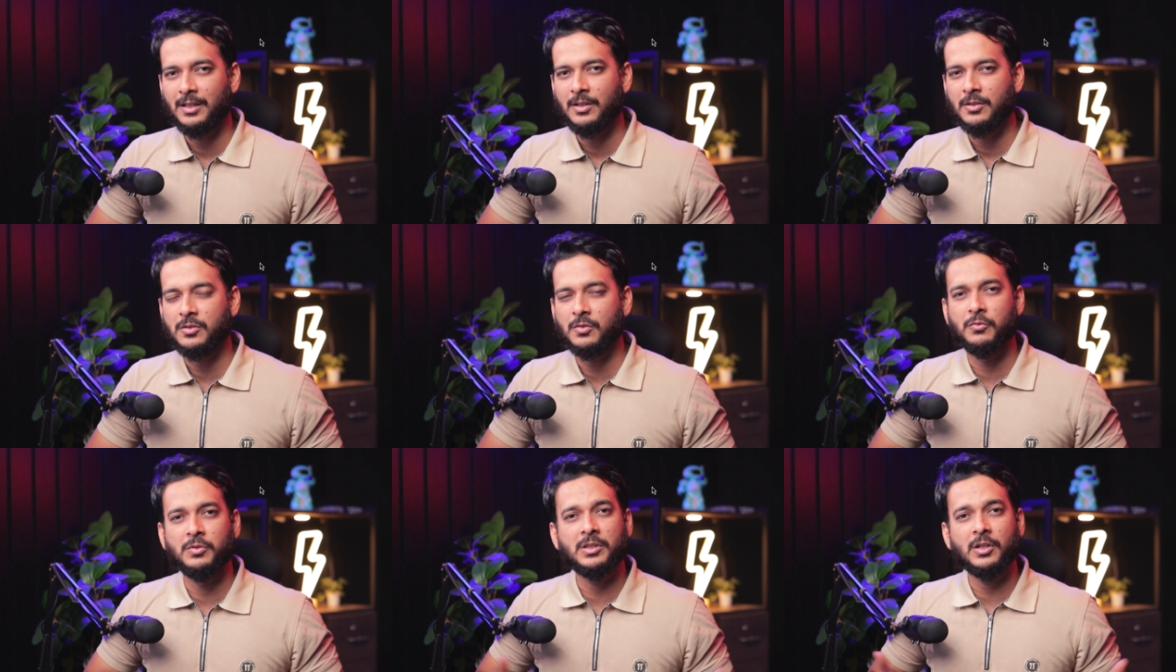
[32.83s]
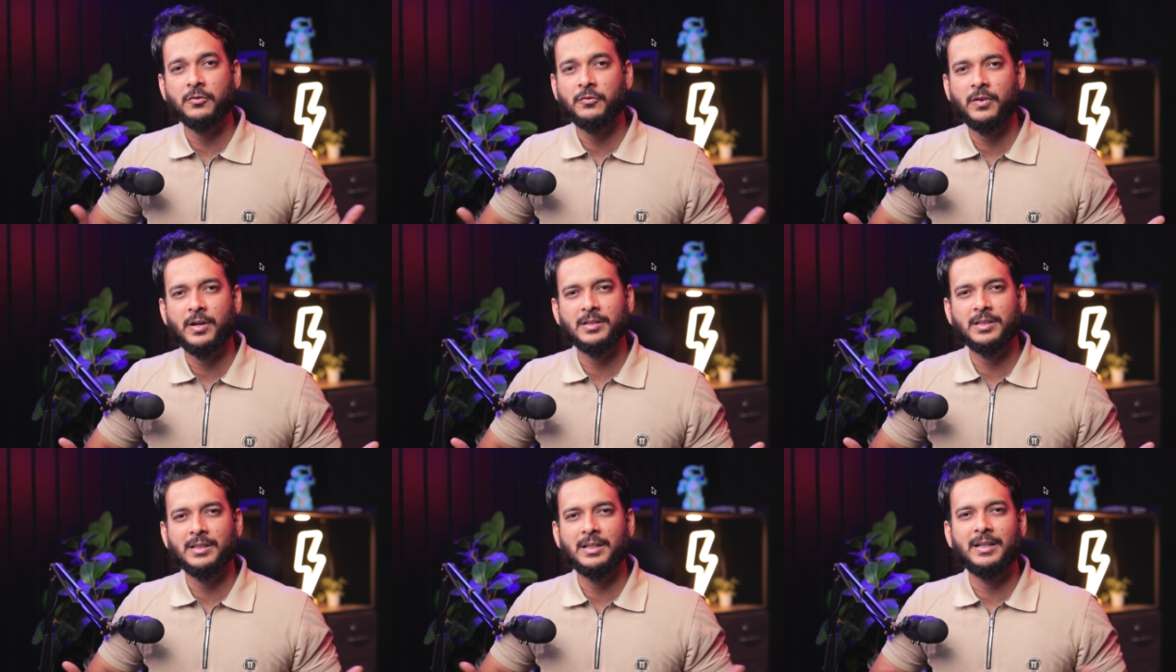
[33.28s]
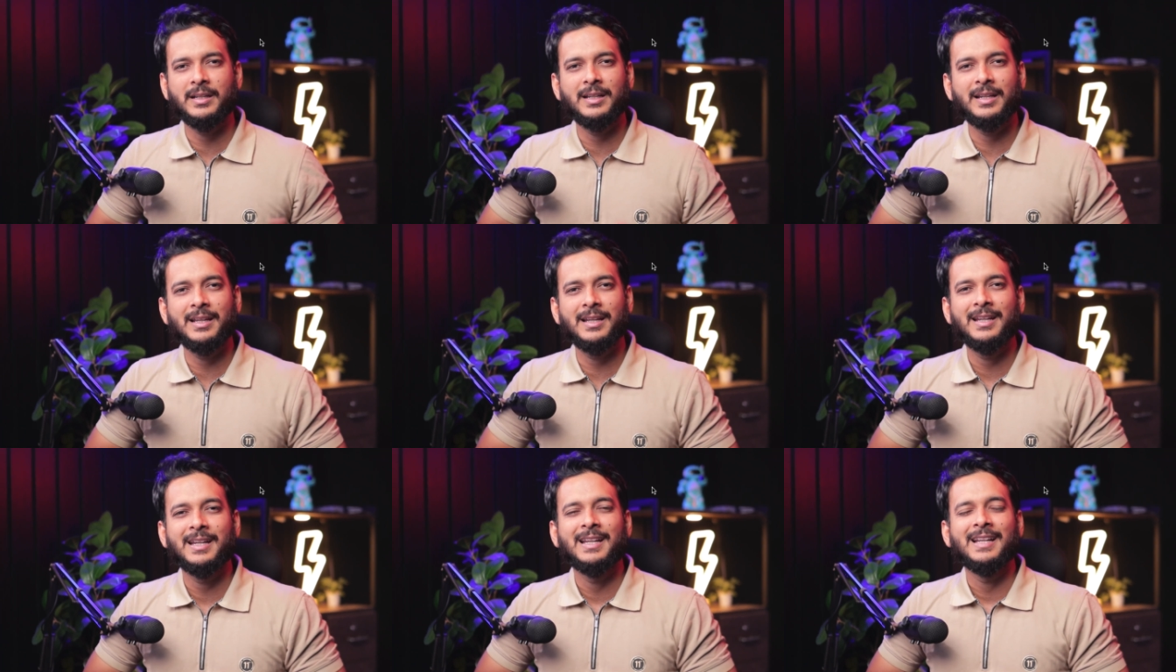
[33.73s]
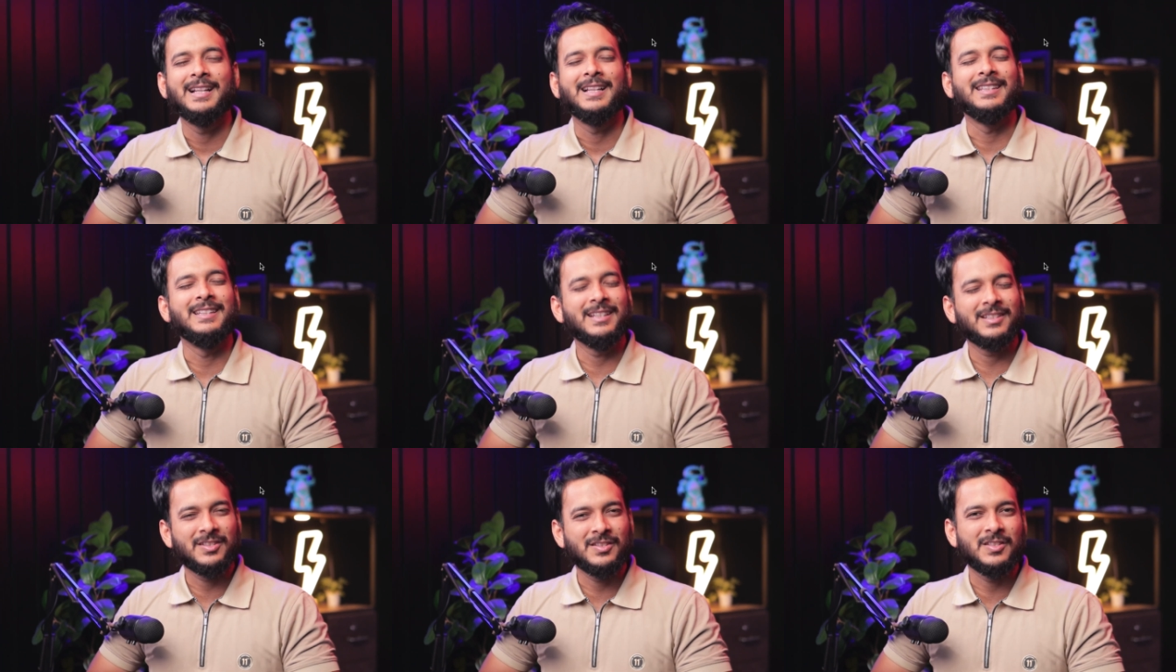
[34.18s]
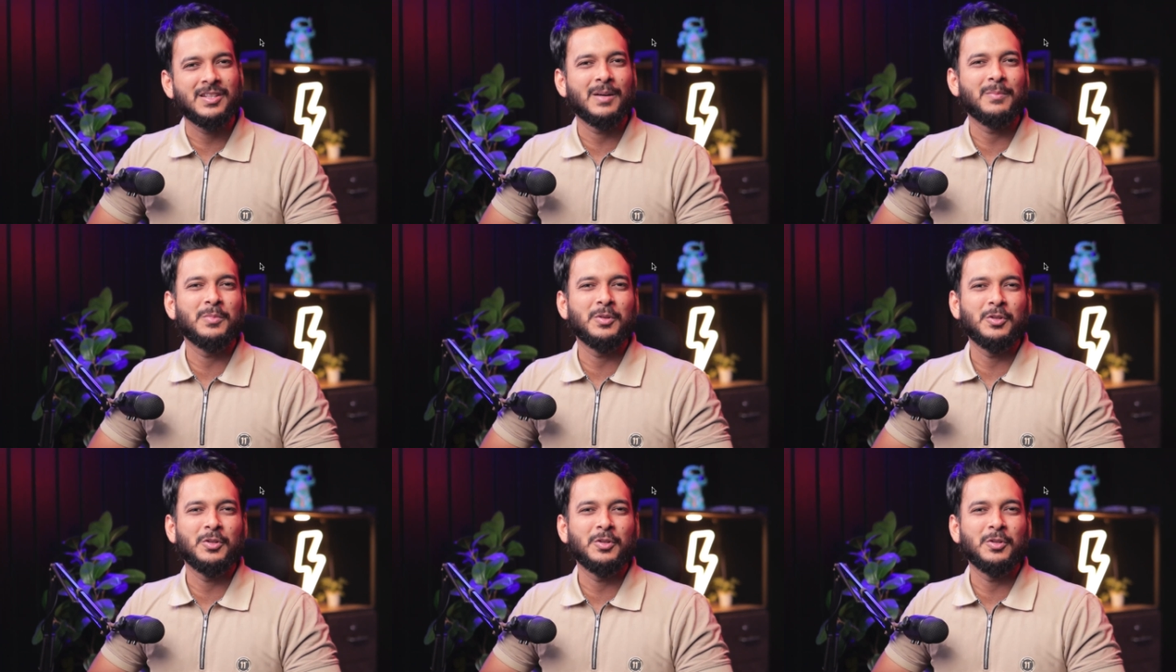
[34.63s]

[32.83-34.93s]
So without further any delay, let's jump